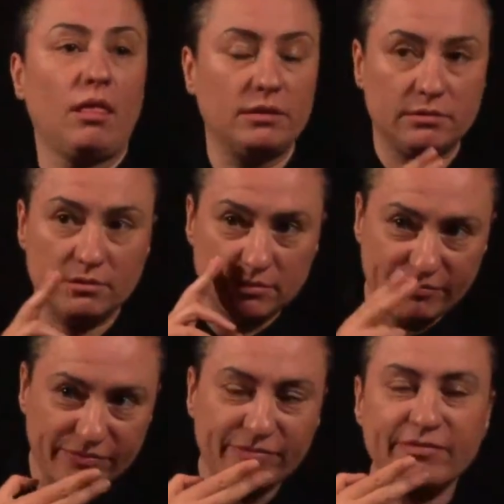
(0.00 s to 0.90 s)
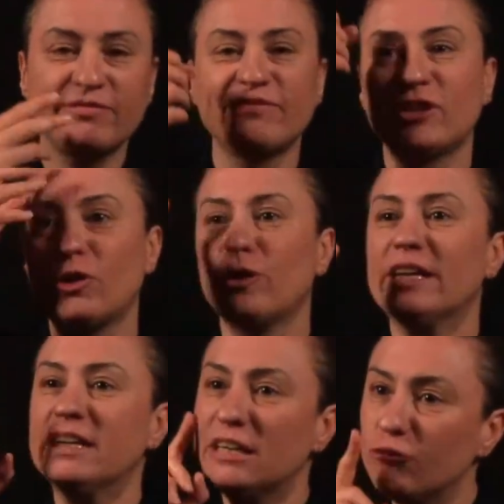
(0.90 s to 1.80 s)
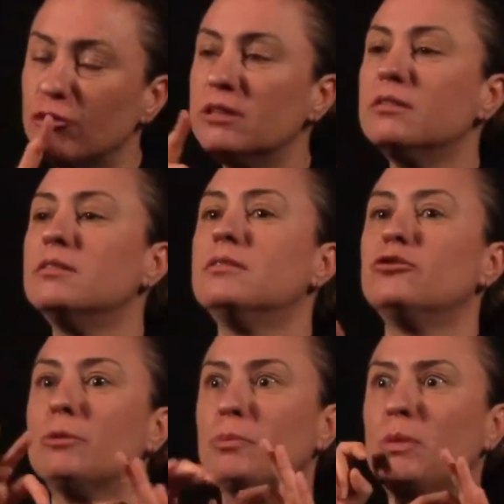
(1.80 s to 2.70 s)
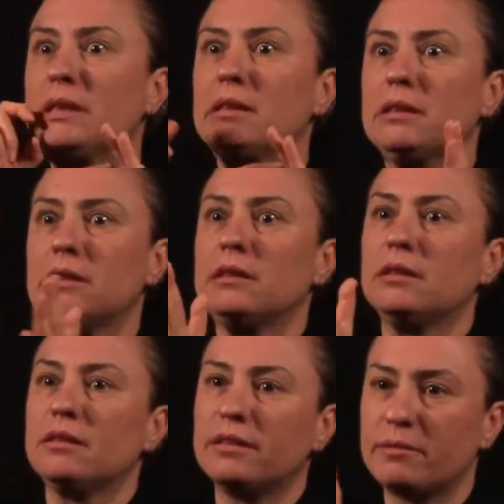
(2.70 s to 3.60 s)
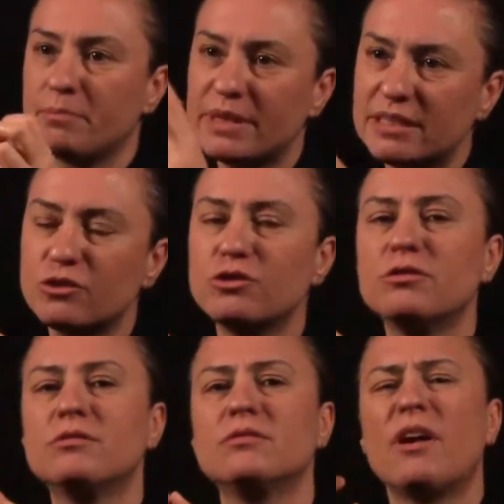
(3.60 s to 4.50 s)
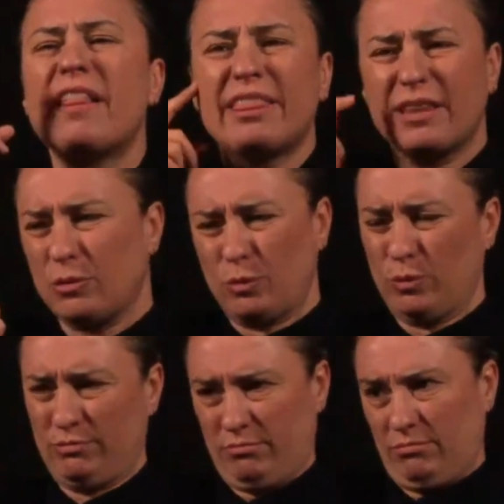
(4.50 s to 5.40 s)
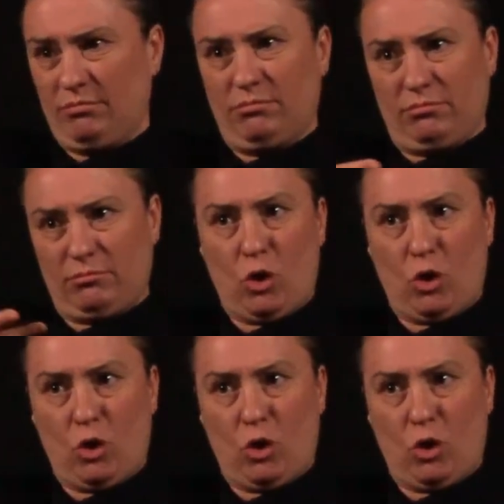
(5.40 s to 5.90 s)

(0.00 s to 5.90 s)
Some are deaf, some are not deaf, and I might tailor my presentation to them rather than those who can hear,